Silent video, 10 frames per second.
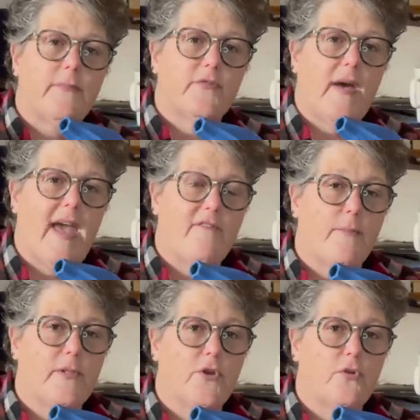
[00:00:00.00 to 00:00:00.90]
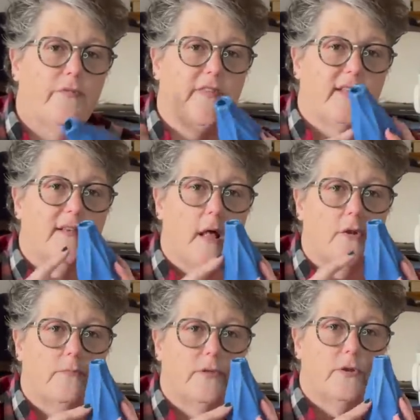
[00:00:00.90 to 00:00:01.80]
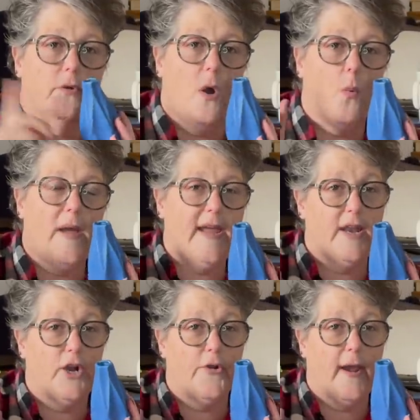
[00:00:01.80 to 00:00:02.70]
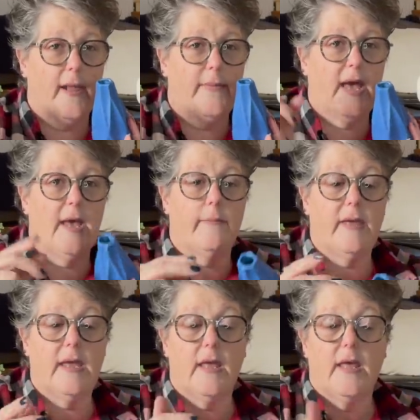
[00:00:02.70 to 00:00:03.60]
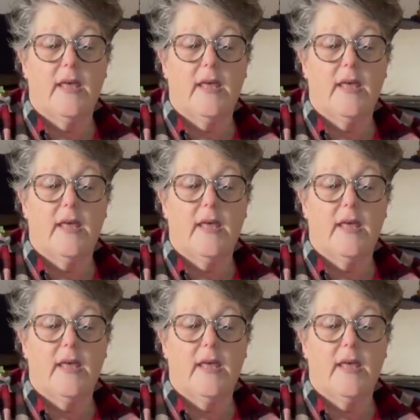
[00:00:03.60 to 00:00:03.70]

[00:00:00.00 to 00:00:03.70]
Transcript: So I have a blue, this color blue, a white, and a gray behind me.